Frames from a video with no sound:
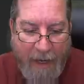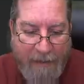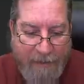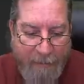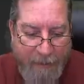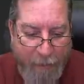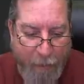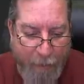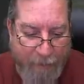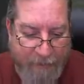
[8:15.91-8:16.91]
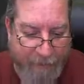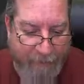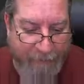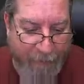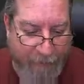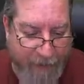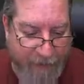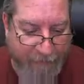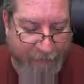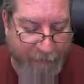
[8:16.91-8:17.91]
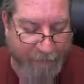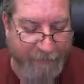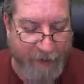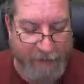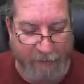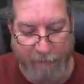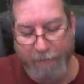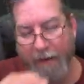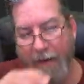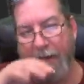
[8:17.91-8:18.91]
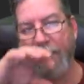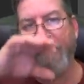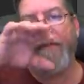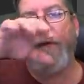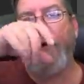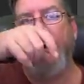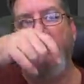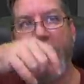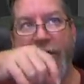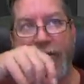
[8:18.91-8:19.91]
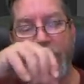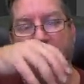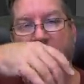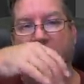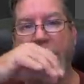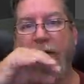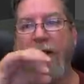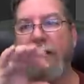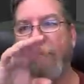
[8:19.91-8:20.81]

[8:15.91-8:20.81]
and some of the groupings of the fur to get the fur to follow the form of the trunk underneath.